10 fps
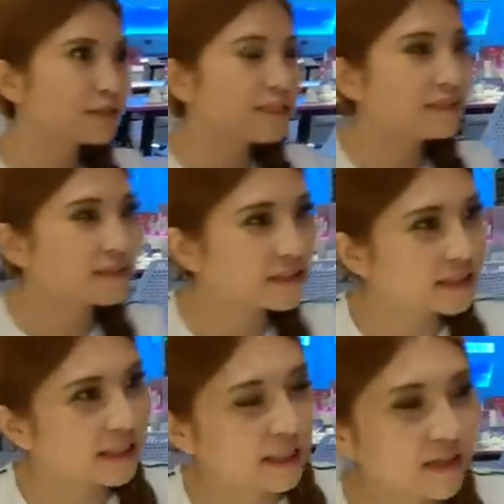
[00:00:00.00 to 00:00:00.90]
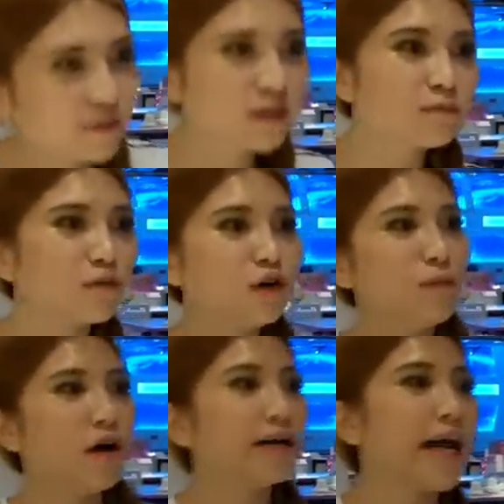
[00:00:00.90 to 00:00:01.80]
this is the delivering
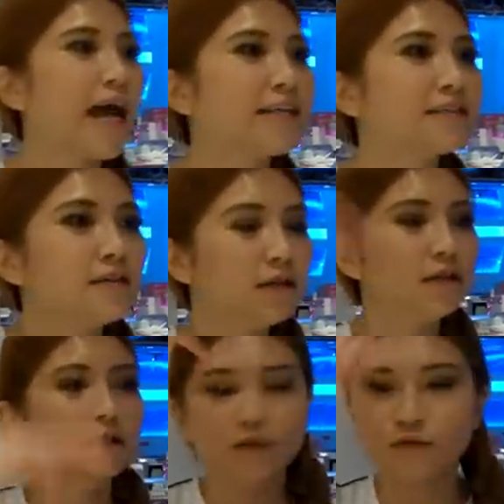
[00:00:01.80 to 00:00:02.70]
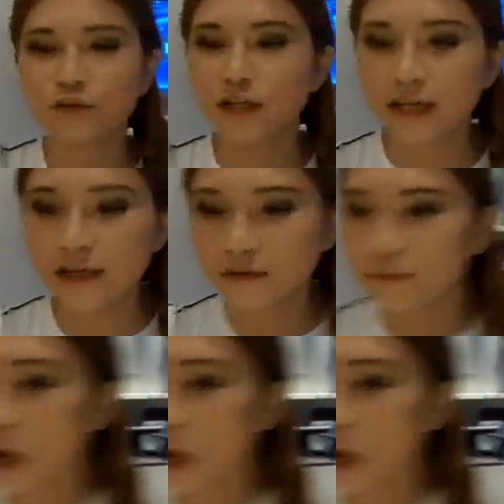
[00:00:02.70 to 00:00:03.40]
robot. It has three layers.